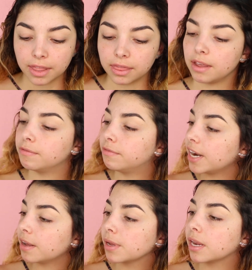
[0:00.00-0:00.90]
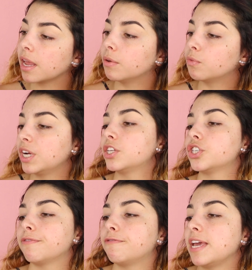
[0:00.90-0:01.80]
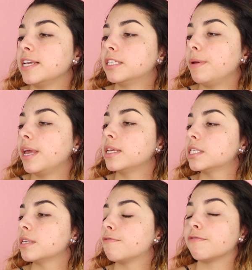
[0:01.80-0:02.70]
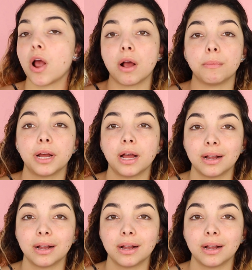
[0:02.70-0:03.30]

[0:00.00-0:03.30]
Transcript: the vitamin enriched face base from